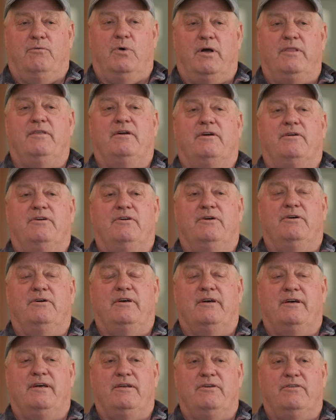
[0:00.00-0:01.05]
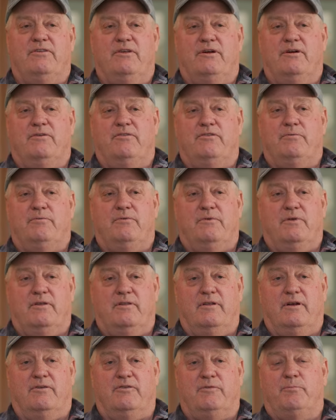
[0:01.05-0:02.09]
What they're doing is they're,
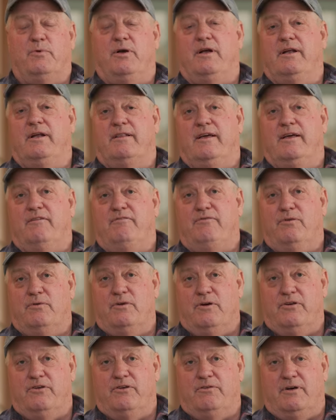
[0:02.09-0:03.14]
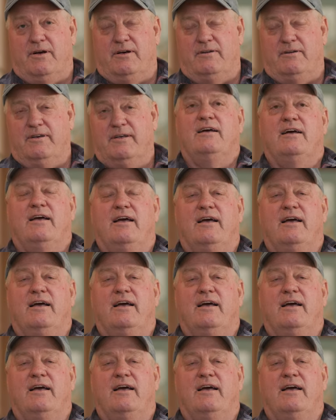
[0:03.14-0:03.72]
they're spreading that forage around,